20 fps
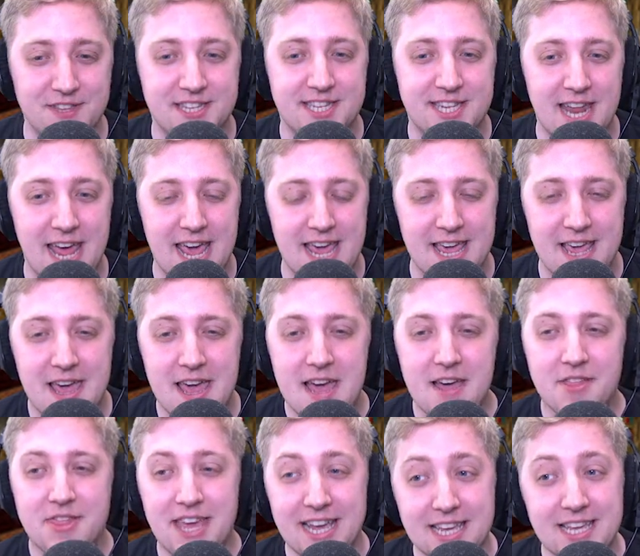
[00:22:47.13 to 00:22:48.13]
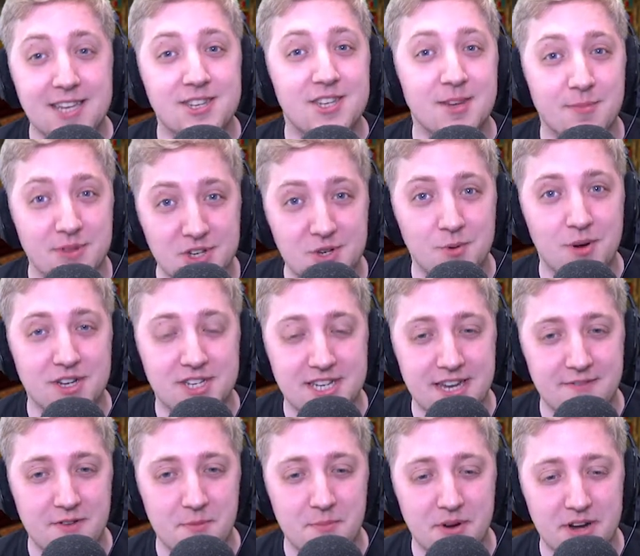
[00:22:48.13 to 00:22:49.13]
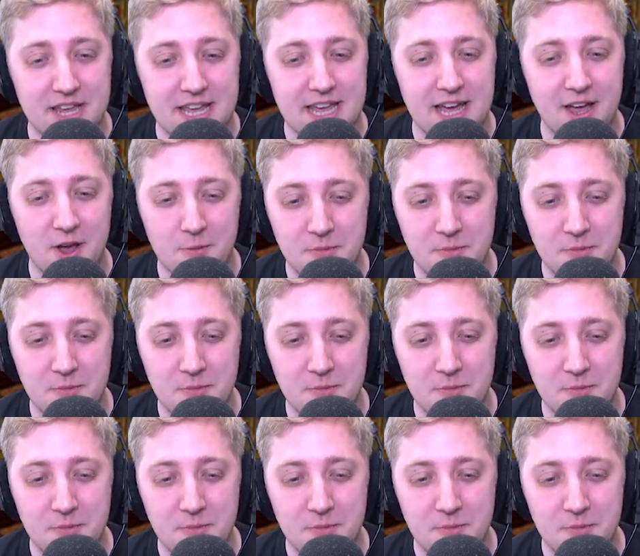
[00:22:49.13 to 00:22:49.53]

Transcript: for today. Thank you so much for watching, everybody. I